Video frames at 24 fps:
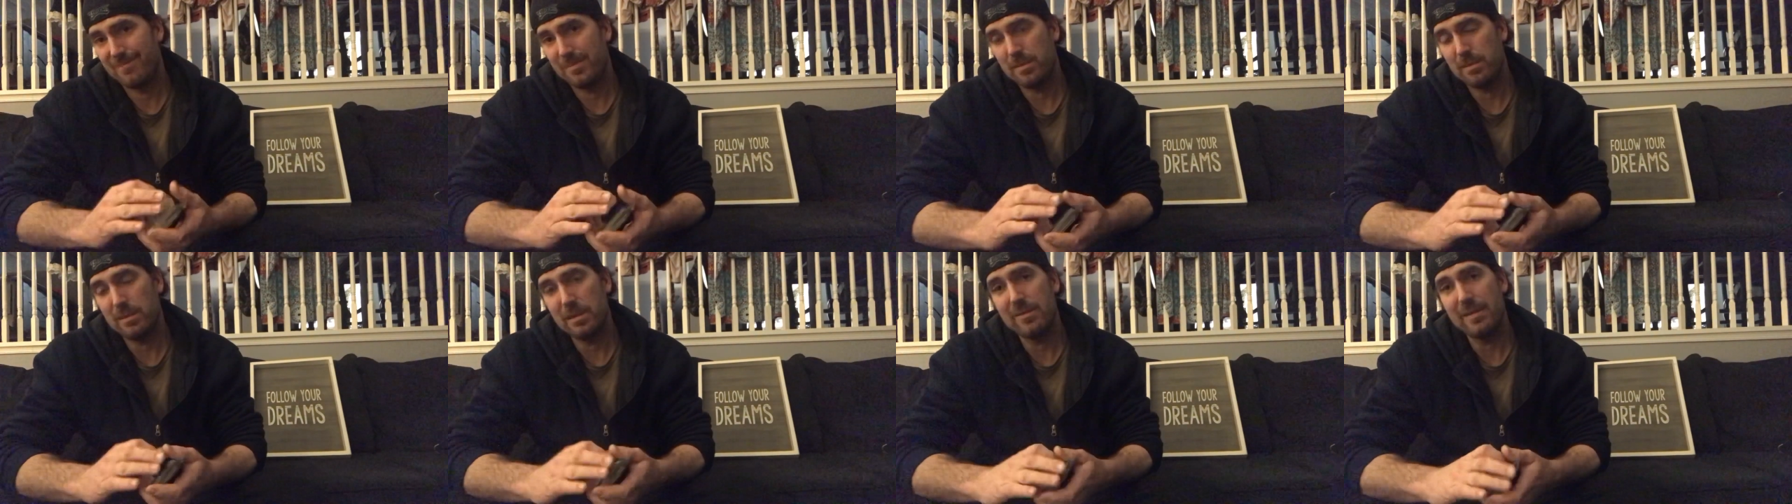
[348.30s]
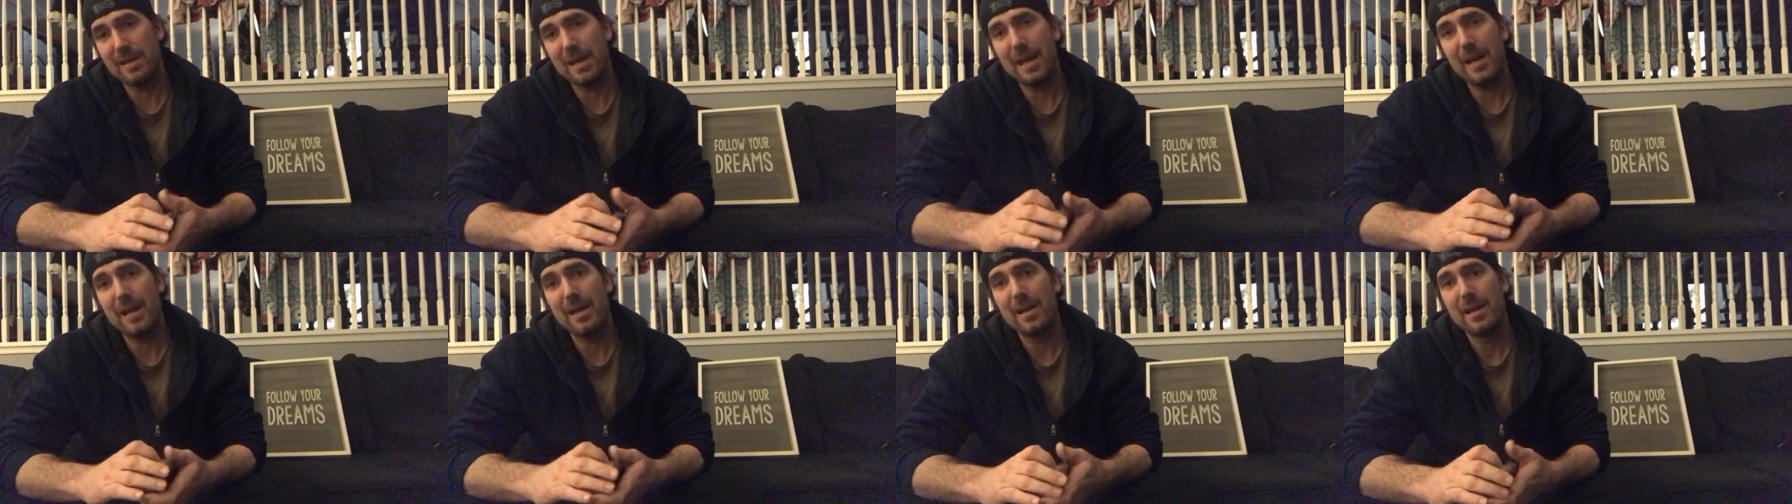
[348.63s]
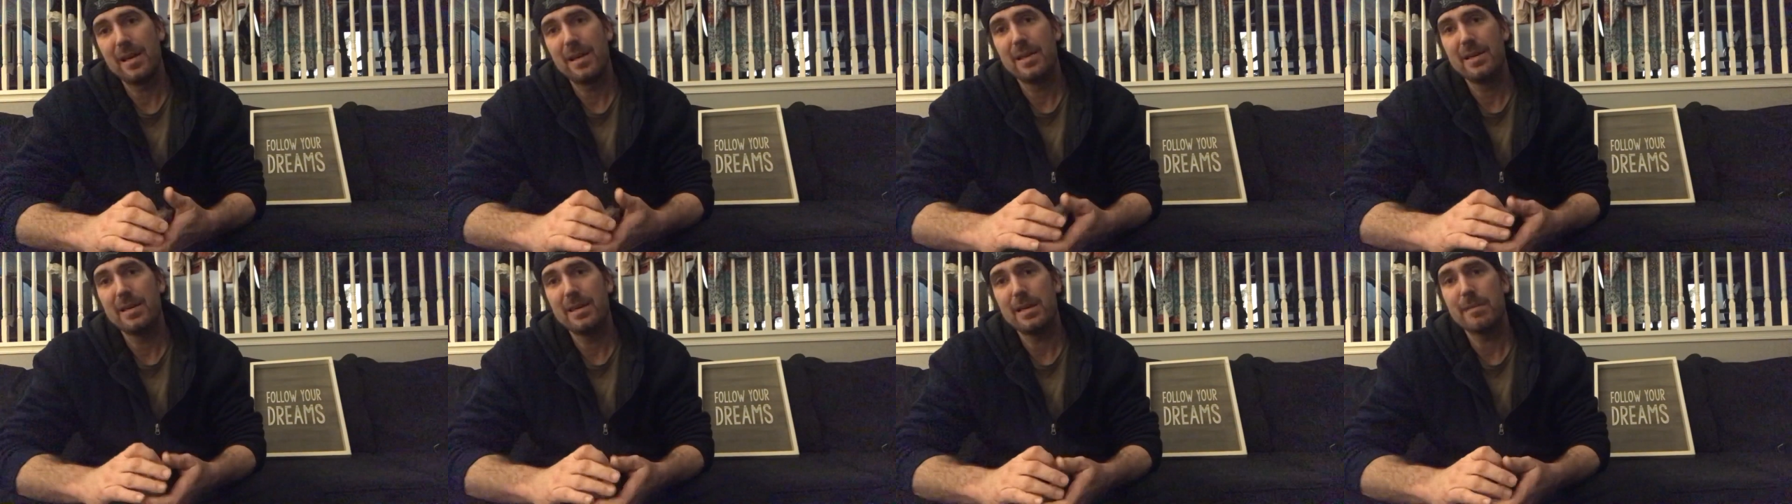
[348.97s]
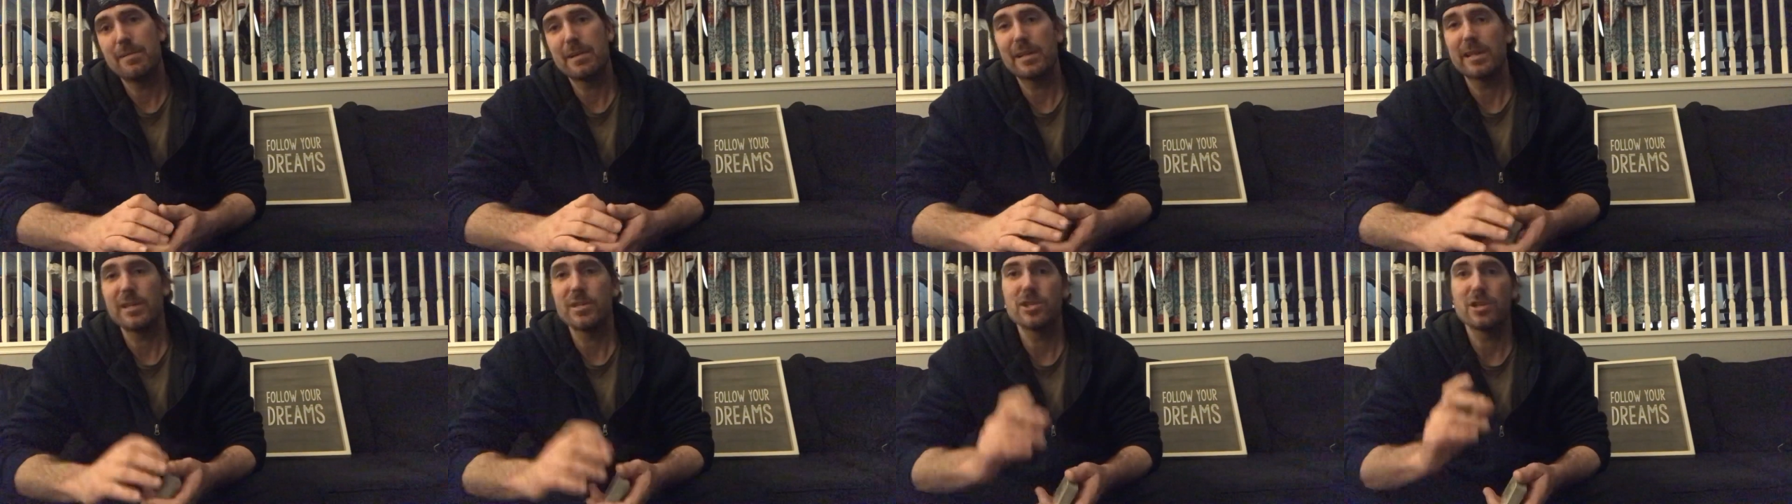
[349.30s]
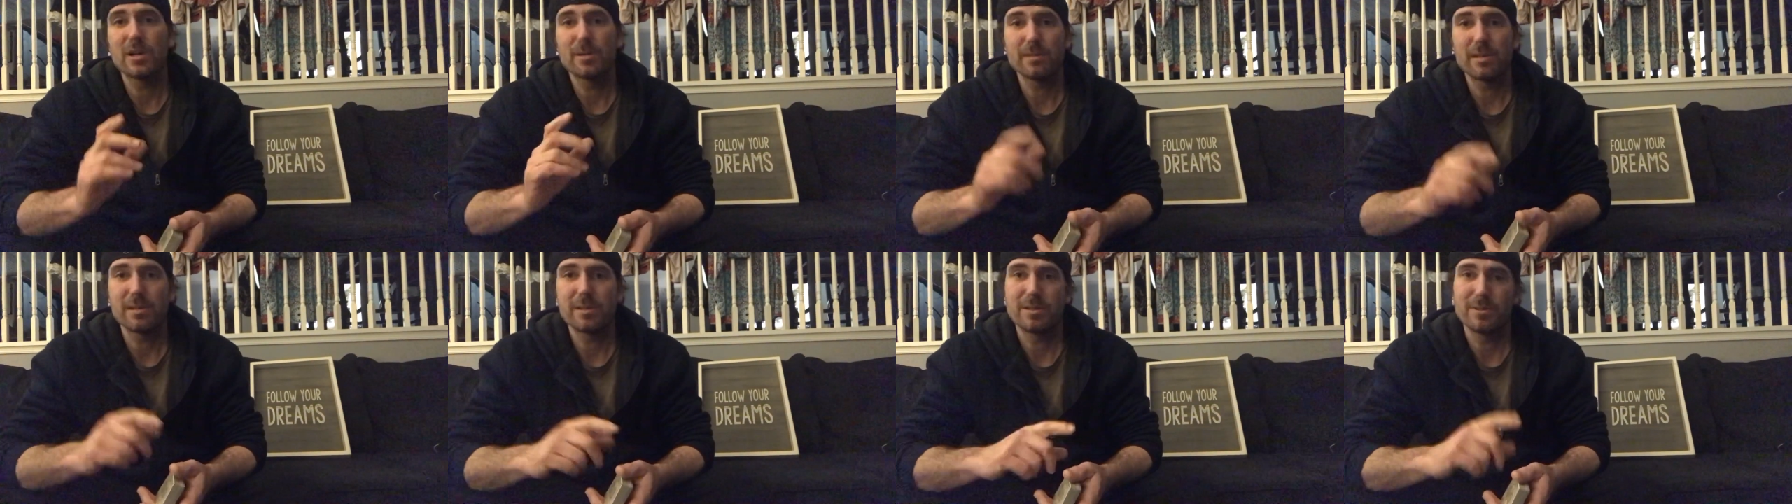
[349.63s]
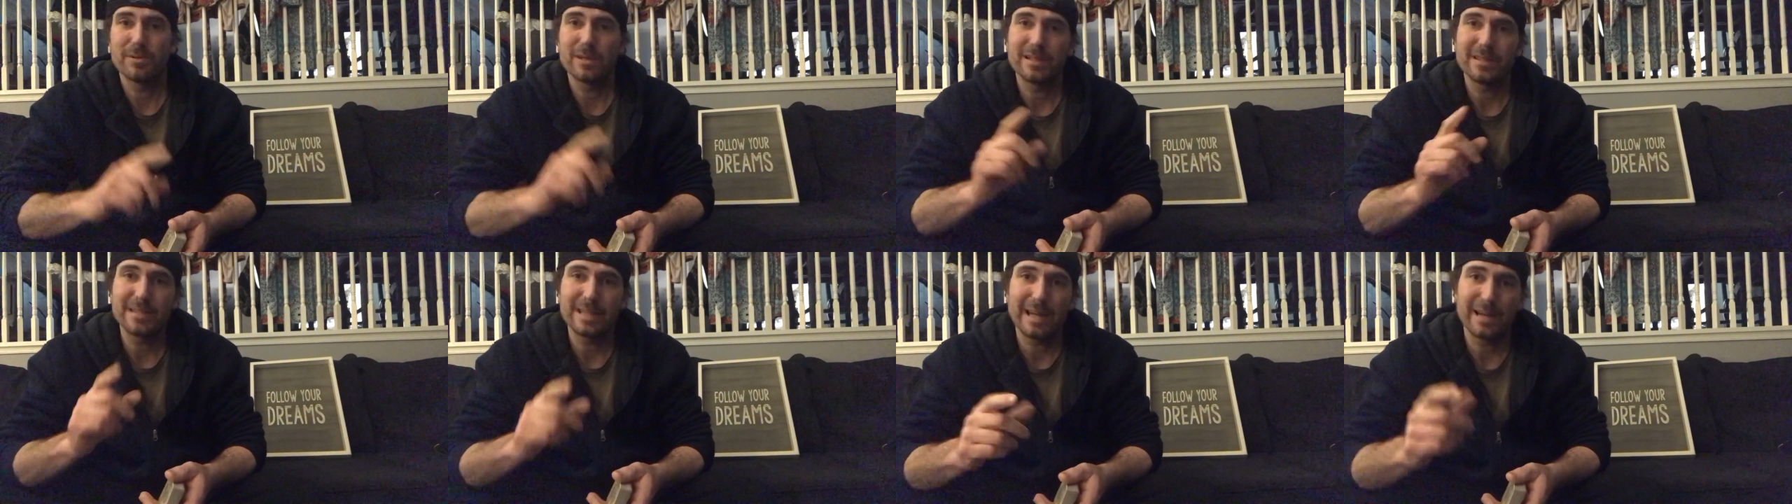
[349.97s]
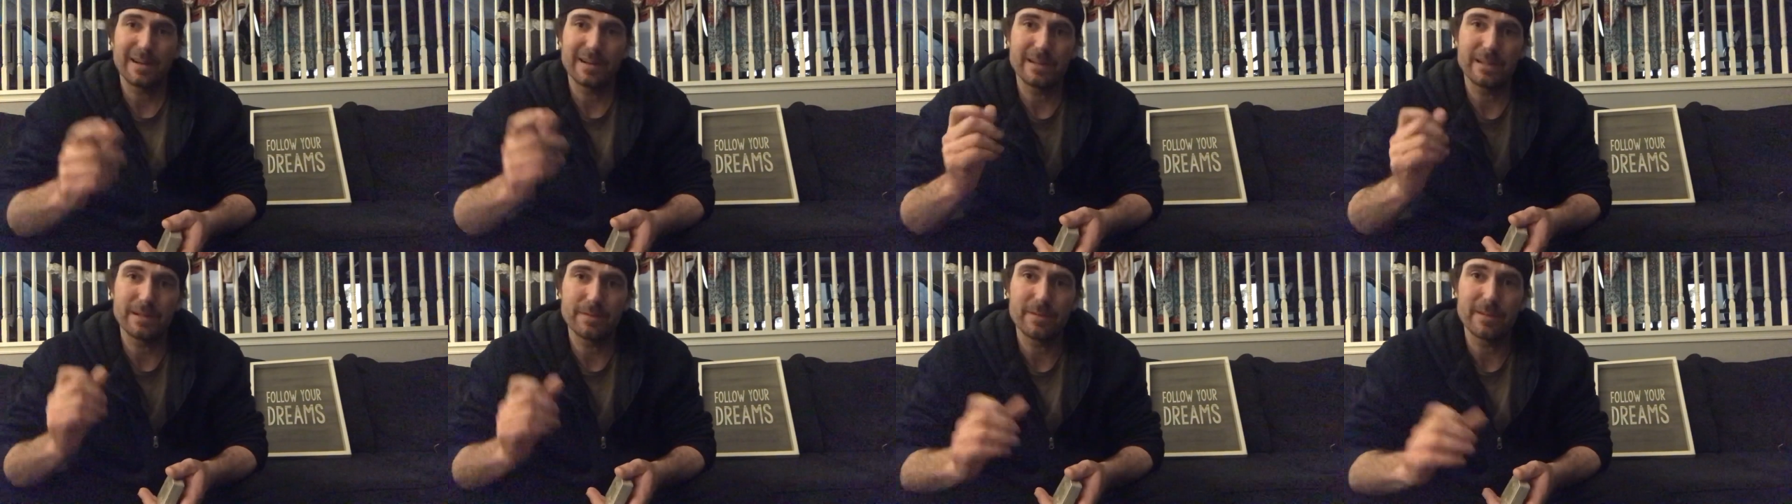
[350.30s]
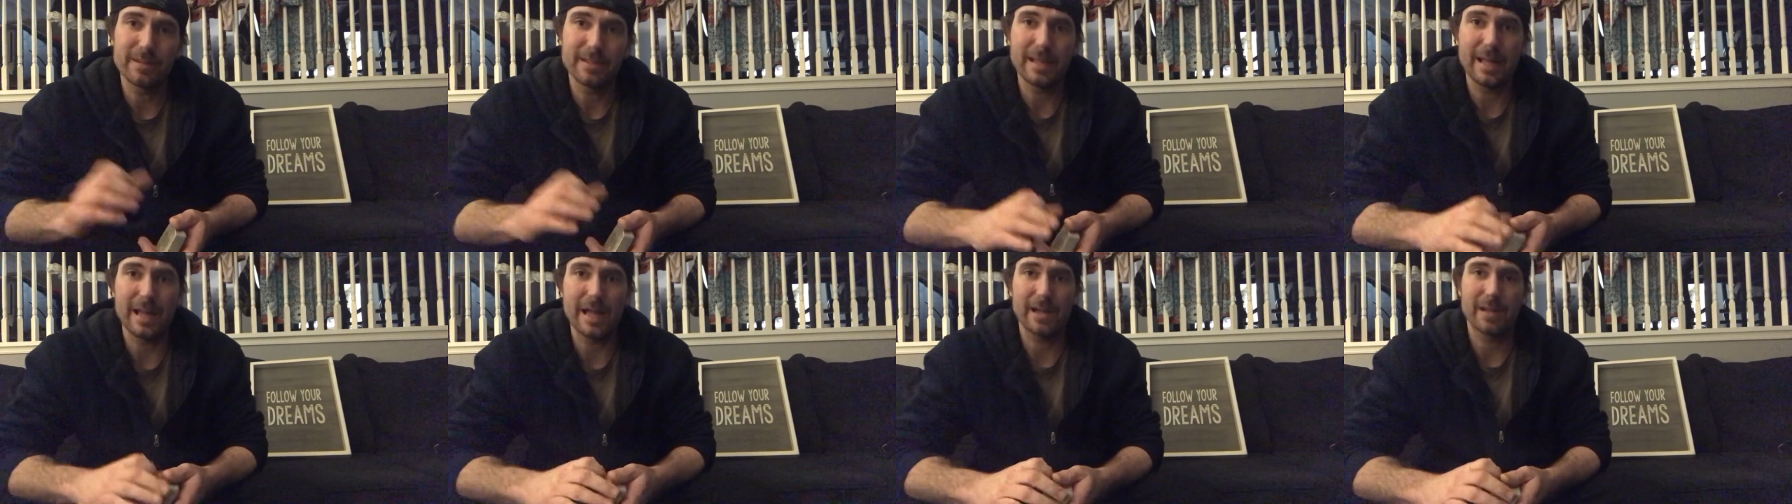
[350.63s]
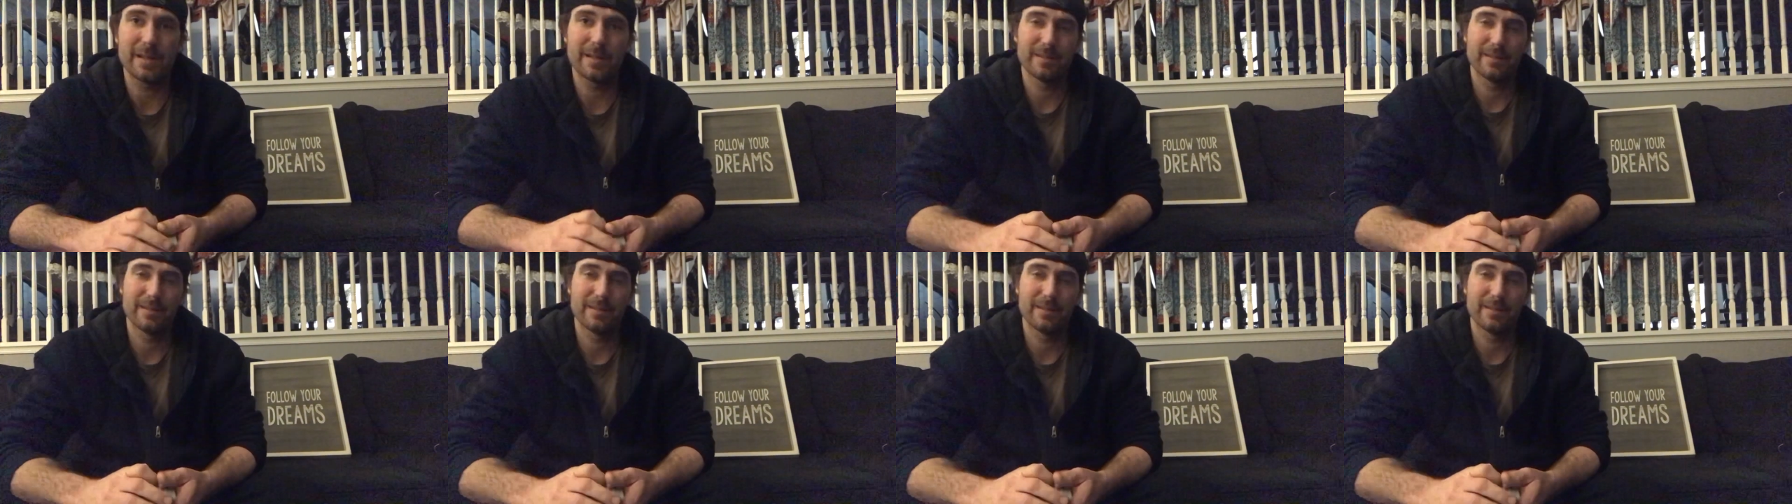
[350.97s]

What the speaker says: Like that. You can be like, you jumped into an entire different deck.